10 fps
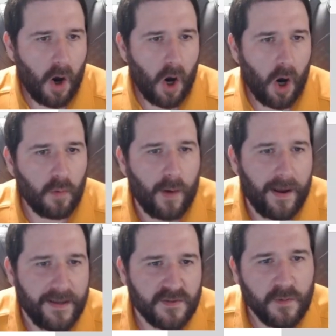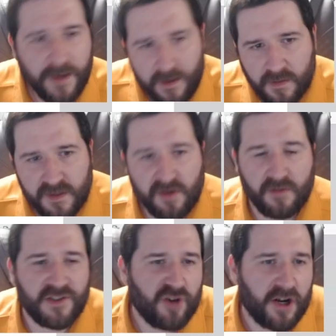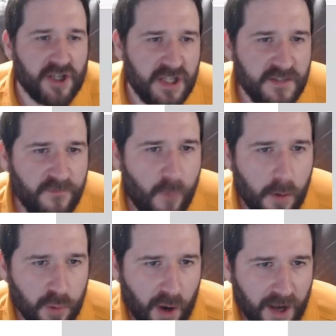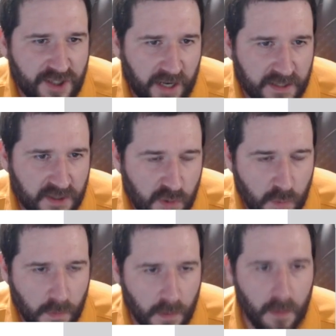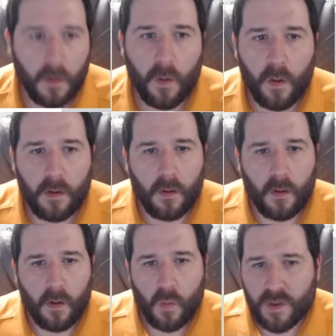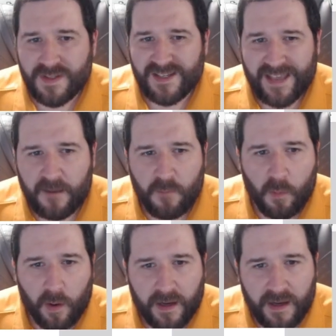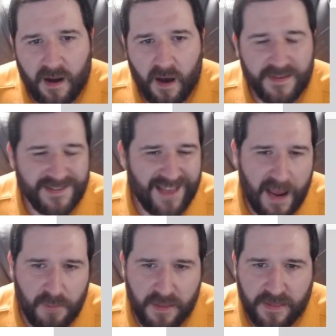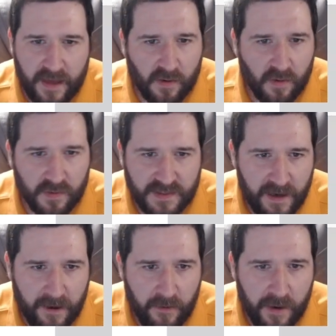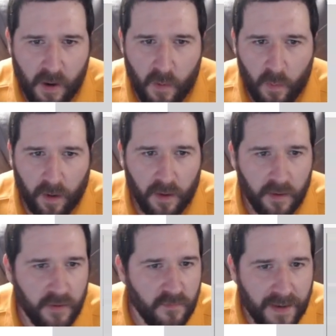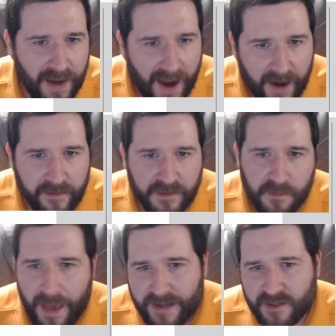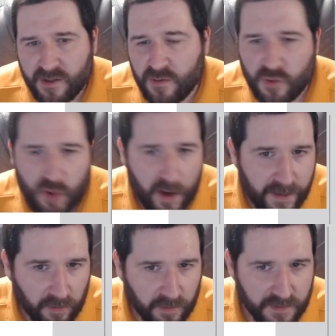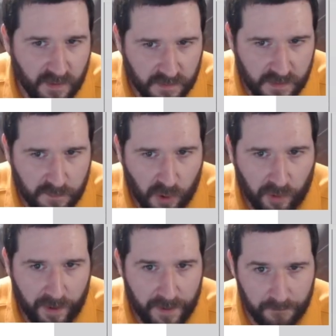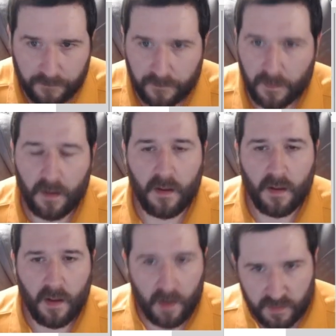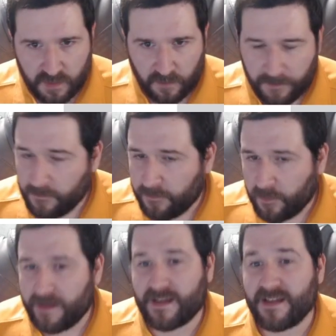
All right, so here is your instructions for Project 2. Once again, we're working on this hypothetical scenario where you've been hired to manage a new training or consulting program. So feel free to